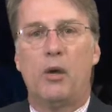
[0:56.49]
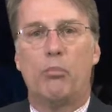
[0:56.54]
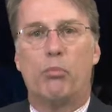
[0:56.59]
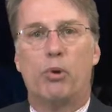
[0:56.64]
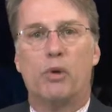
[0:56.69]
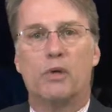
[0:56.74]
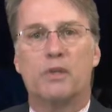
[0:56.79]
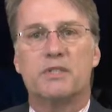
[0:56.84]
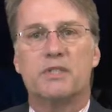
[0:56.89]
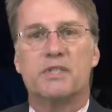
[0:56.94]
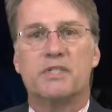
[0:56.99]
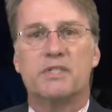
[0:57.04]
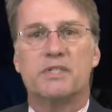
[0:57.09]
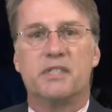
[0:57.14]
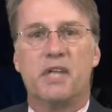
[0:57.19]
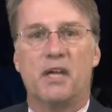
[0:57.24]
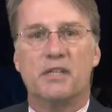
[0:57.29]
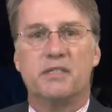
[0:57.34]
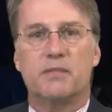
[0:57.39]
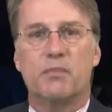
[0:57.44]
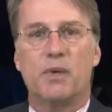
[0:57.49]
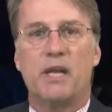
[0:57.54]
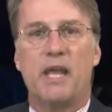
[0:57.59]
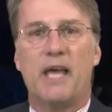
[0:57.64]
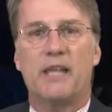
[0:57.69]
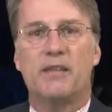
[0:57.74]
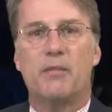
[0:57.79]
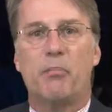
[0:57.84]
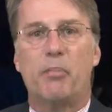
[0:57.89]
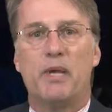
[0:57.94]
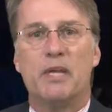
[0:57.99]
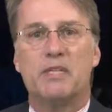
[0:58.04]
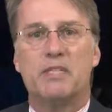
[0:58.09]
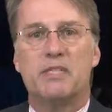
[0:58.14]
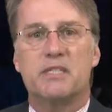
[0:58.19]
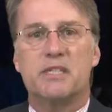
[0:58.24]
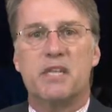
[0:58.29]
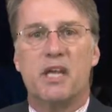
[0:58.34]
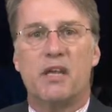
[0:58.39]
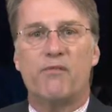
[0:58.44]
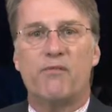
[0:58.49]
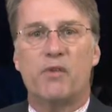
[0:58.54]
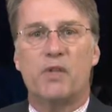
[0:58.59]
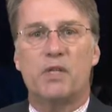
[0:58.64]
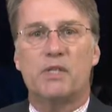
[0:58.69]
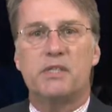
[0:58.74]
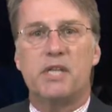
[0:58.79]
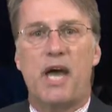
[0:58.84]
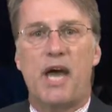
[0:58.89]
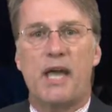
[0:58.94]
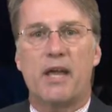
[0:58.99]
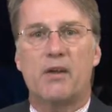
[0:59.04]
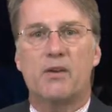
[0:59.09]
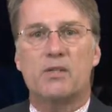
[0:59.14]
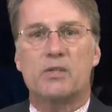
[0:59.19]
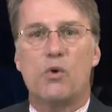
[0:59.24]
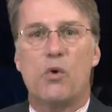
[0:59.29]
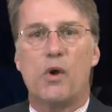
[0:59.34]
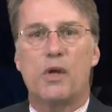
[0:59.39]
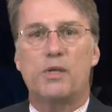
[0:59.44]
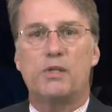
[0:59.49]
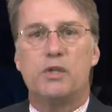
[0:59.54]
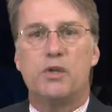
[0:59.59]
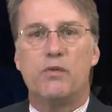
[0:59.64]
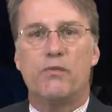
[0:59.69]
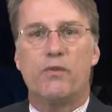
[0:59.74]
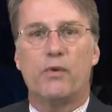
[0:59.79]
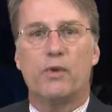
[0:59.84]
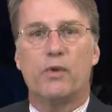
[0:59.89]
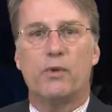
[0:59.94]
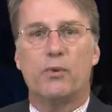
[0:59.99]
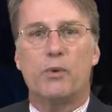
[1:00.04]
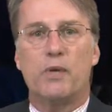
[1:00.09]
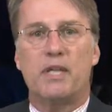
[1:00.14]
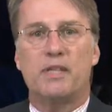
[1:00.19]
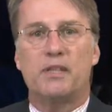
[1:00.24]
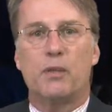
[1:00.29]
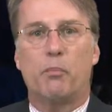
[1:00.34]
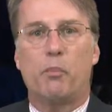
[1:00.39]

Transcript: Brooks Stutzman had the big stick for the Tigers, going two for three at the